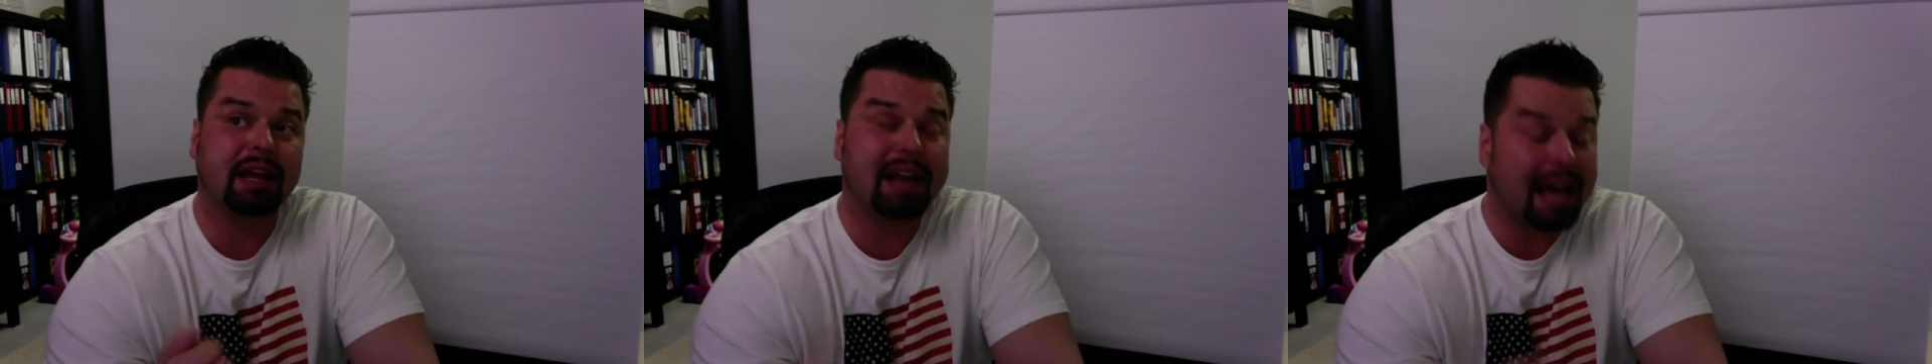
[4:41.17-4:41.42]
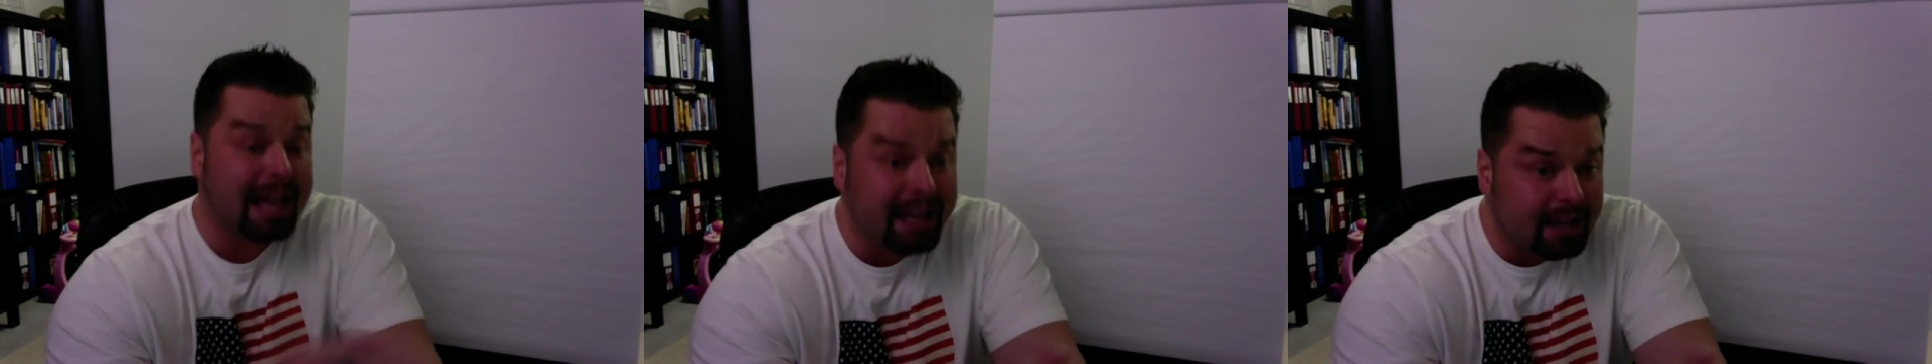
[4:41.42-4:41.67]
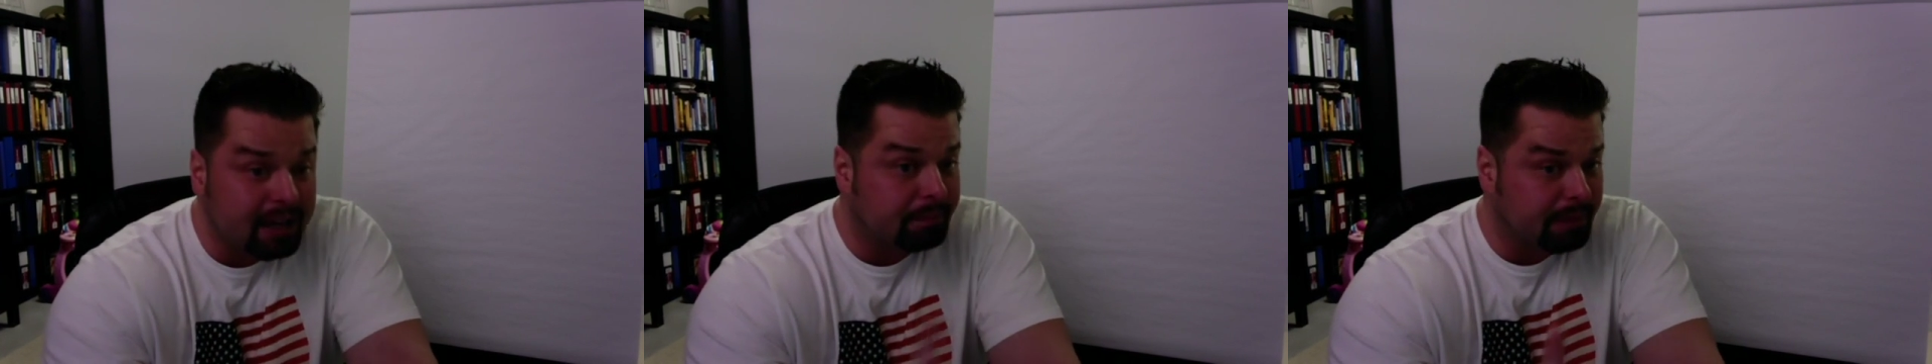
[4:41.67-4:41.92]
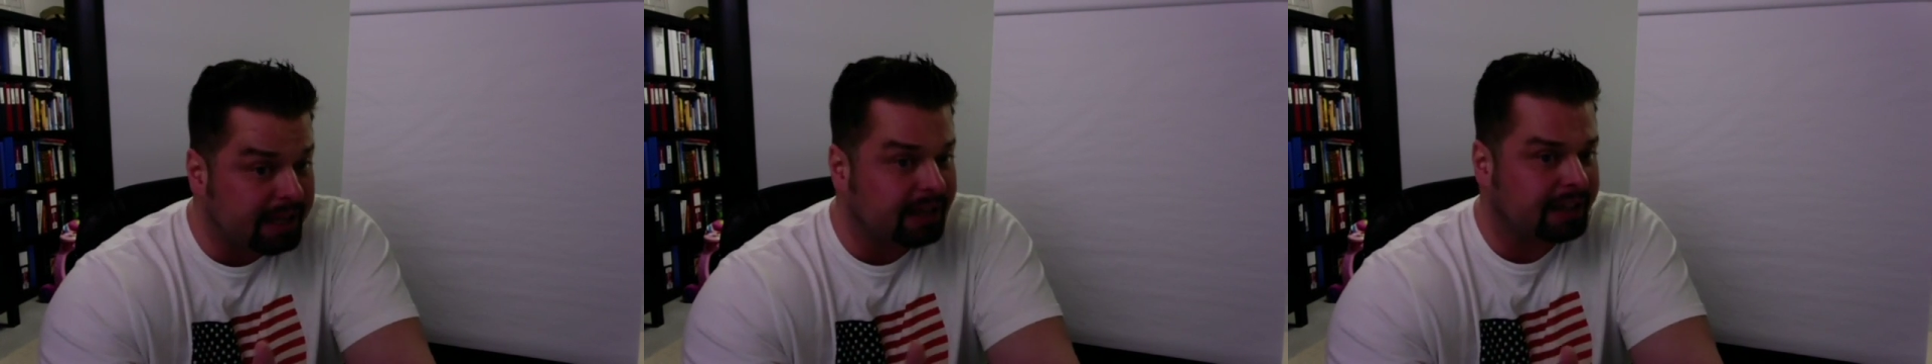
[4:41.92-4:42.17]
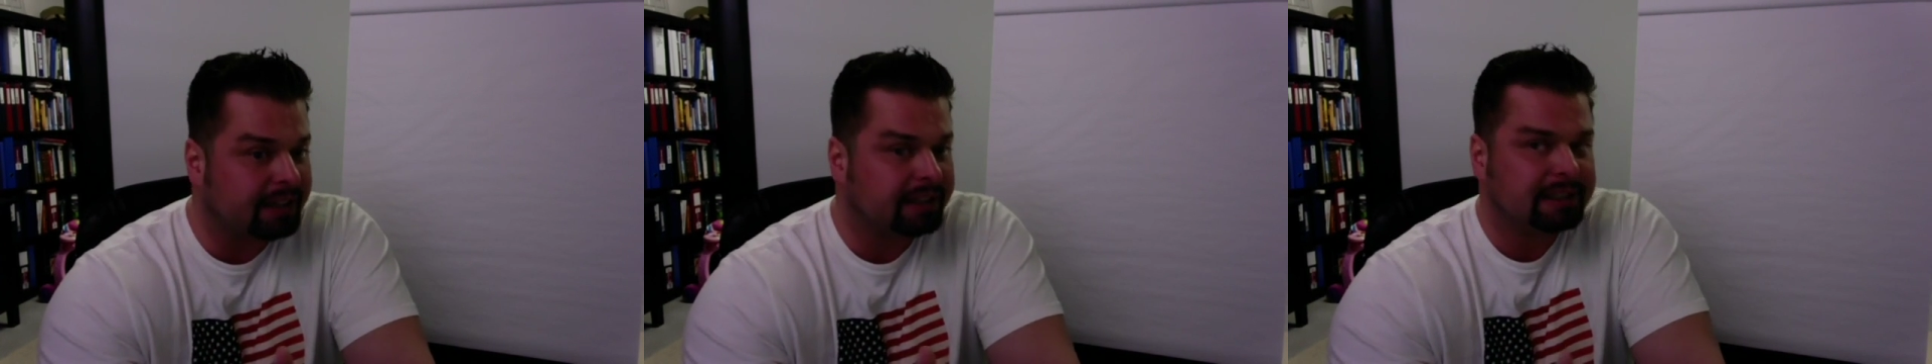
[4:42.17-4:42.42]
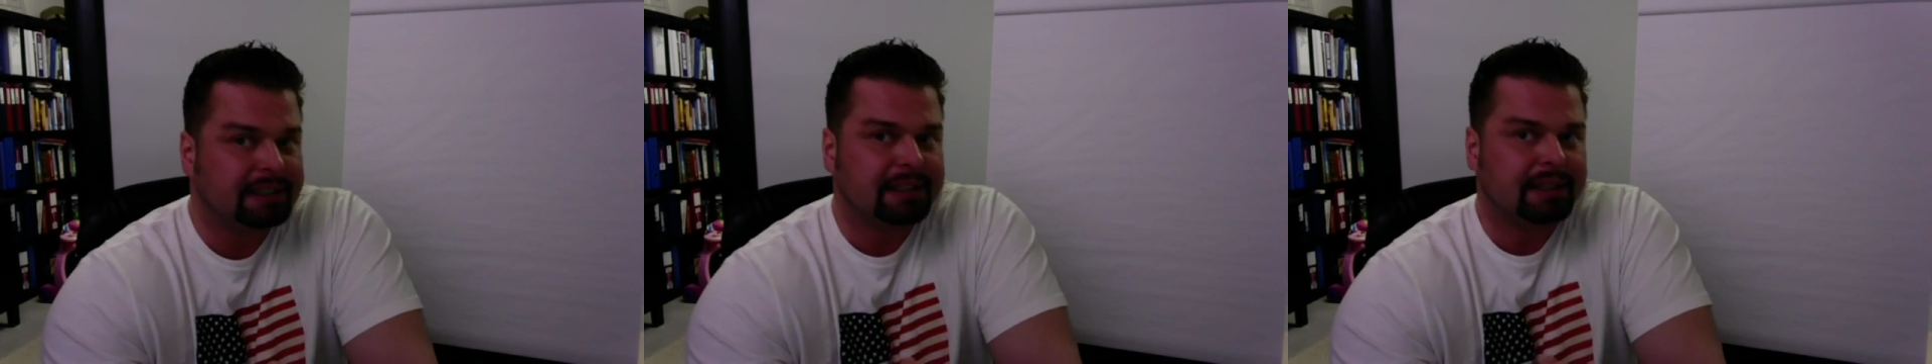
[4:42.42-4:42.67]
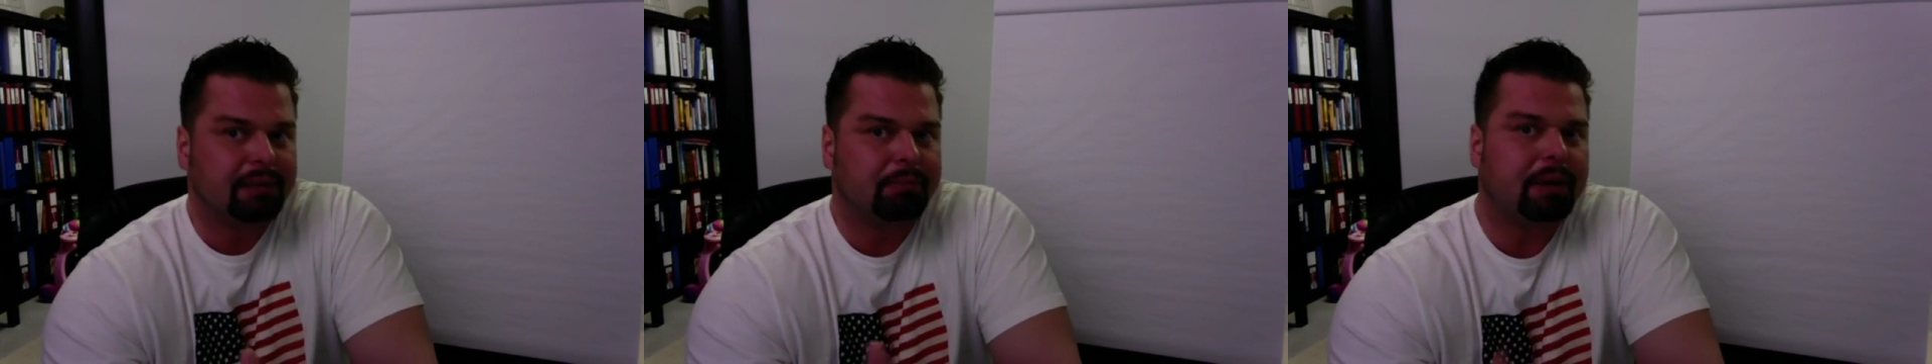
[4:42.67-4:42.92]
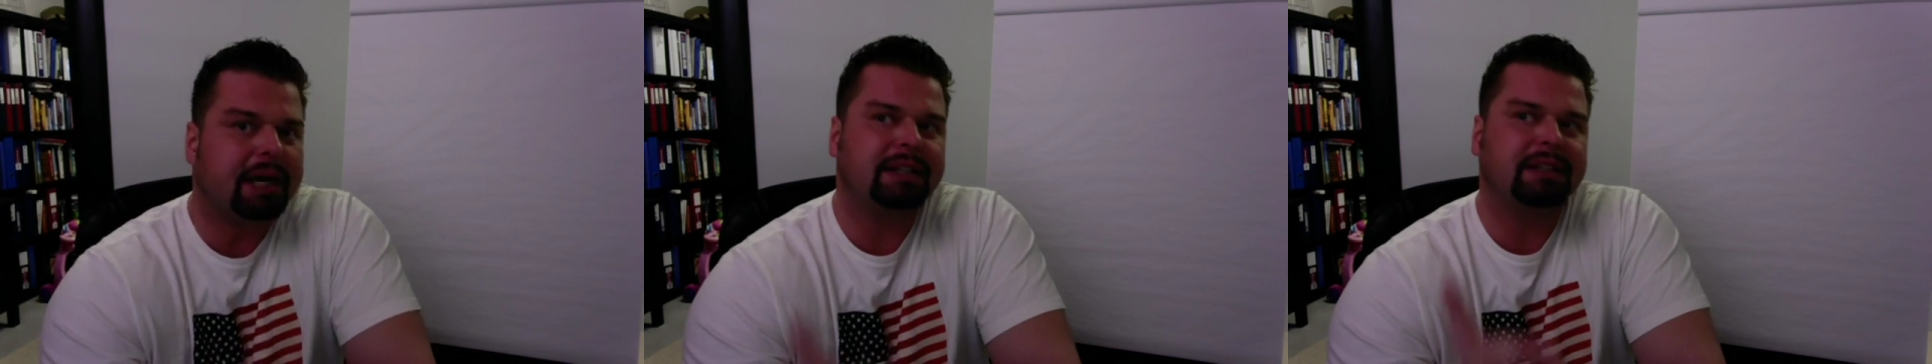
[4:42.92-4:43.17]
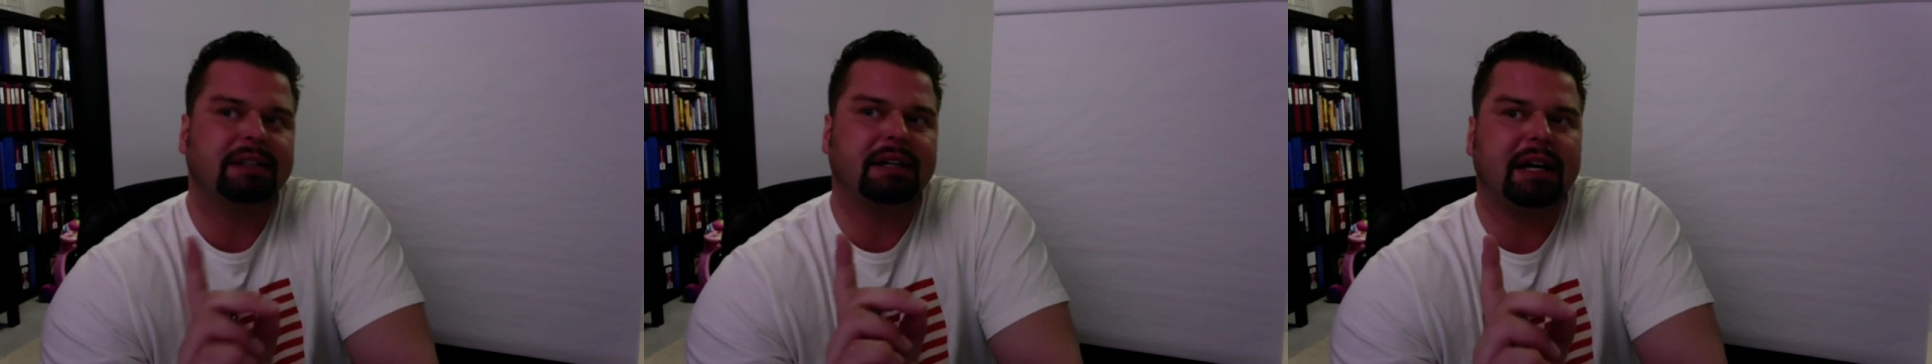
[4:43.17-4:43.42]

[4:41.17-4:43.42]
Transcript: and I ended up making it. But